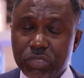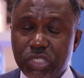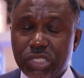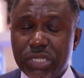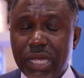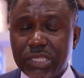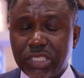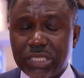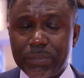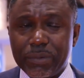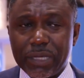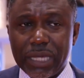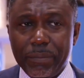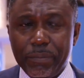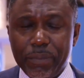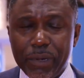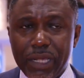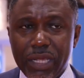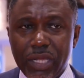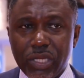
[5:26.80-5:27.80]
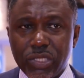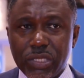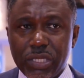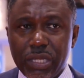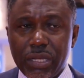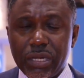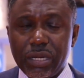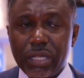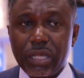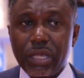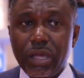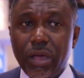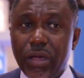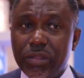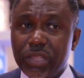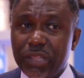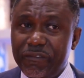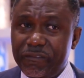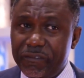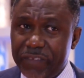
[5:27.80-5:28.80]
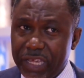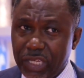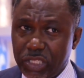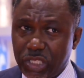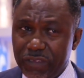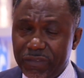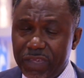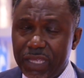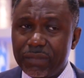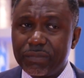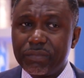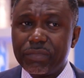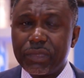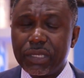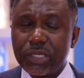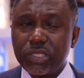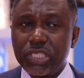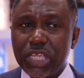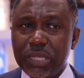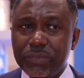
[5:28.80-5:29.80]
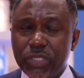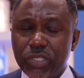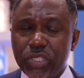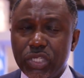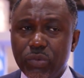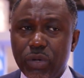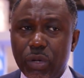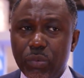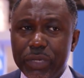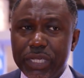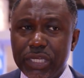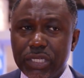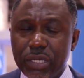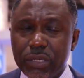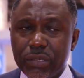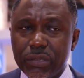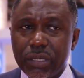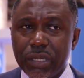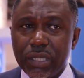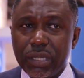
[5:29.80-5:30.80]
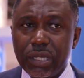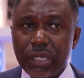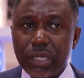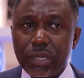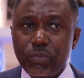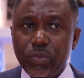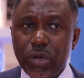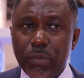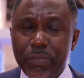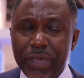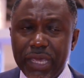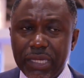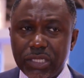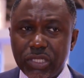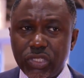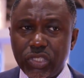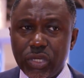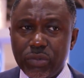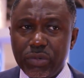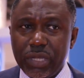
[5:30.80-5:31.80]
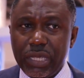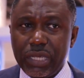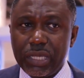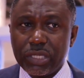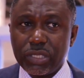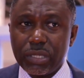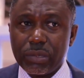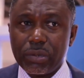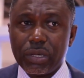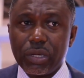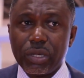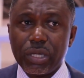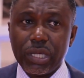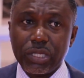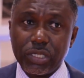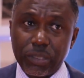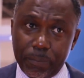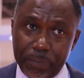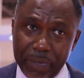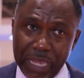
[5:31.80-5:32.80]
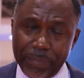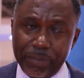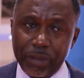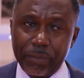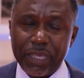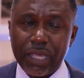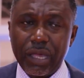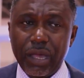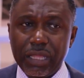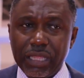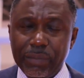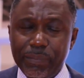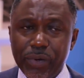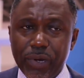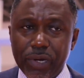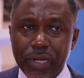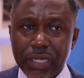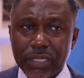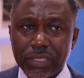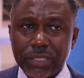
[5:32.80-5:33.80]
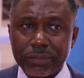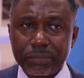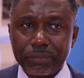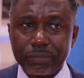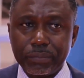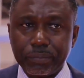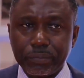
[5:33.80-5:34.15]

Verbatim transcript: startup companies that, on the face of it, seem to do what we do. What makes us unique is the, is the people behind the product.